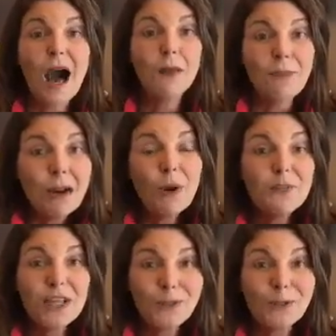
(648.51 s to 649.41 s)
on my
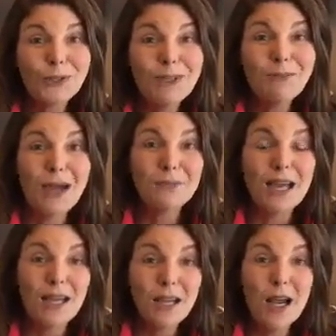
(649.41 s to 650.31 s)
website,
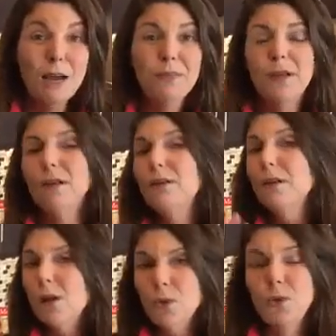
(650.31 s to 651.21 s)
thecookingmom.com, but
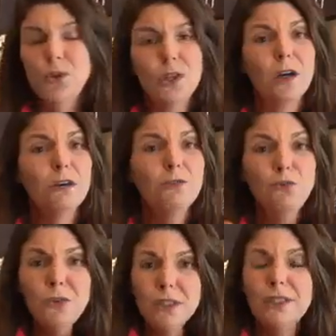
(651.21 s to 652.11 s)
loads of
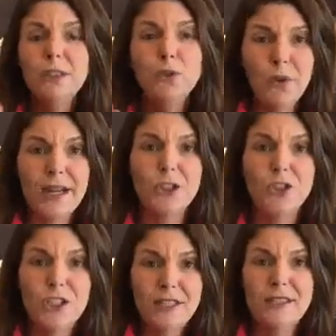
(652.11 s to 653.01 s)
really great,
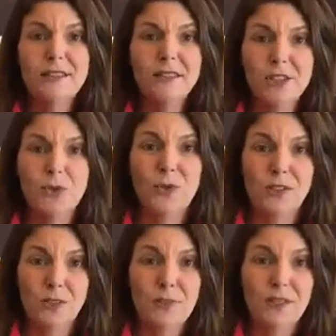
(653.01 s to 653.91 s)
cheesy, delicious
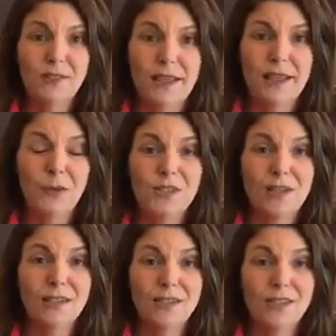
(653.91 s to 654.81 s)
recipes at
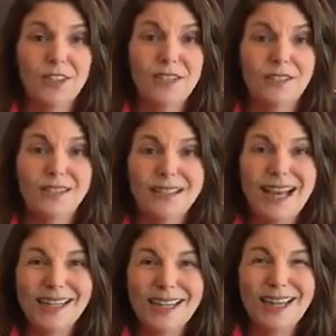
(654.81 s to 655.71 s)

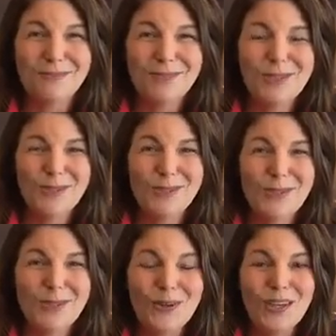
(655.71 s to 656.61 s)
wisconsincheese.com too.
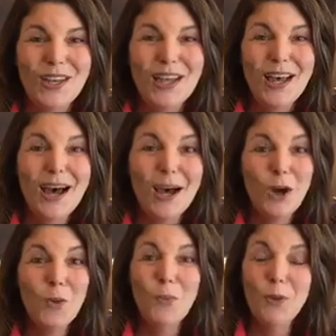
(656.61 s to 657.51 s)
So I
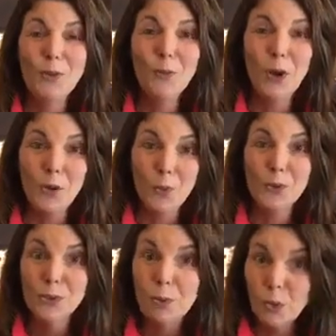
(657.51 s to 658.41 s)
hope you all
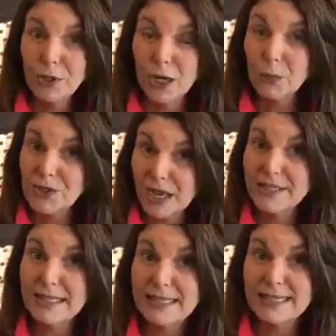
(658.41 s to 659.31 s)
will support our
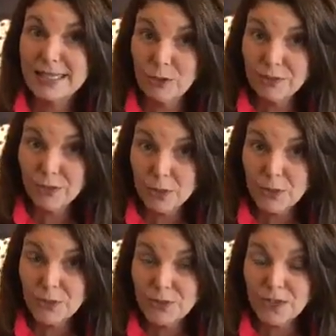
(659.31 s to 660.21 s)
Wisconsin dairy
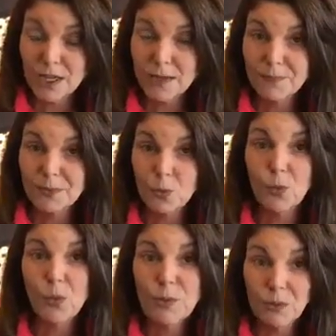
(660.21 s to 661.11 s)
farmers.
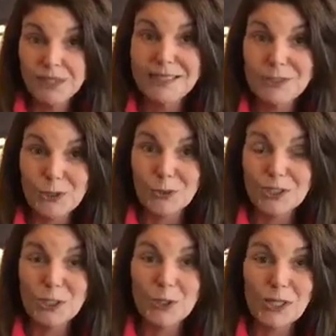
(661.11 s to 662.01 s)
We really need
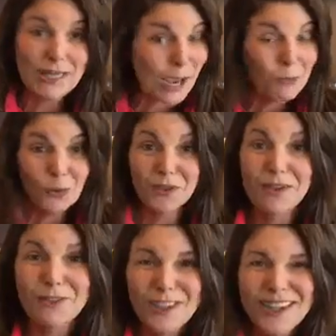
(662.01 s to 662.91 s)
to, now more
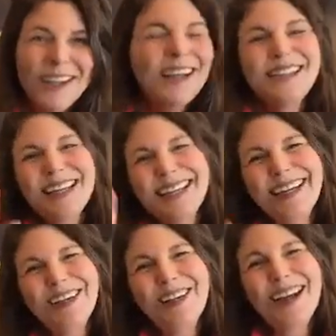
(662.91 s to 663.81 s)
than ever. Take
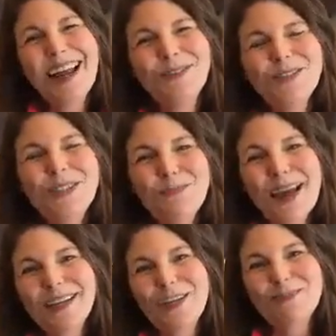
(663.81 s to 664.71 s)
care, and we'll see you
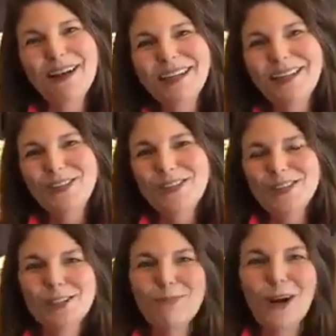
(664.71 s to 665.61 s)
back here in my
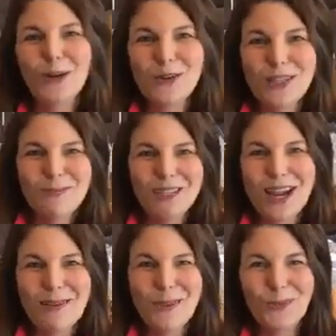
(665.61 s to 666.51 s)
kitchen tomorrow, same
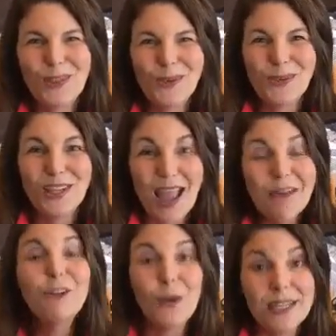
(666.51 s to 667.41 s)
time, 3:30.
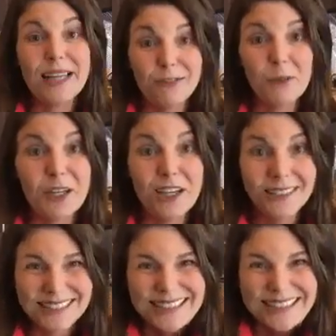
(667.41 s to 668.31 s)
Have a great day, everybody.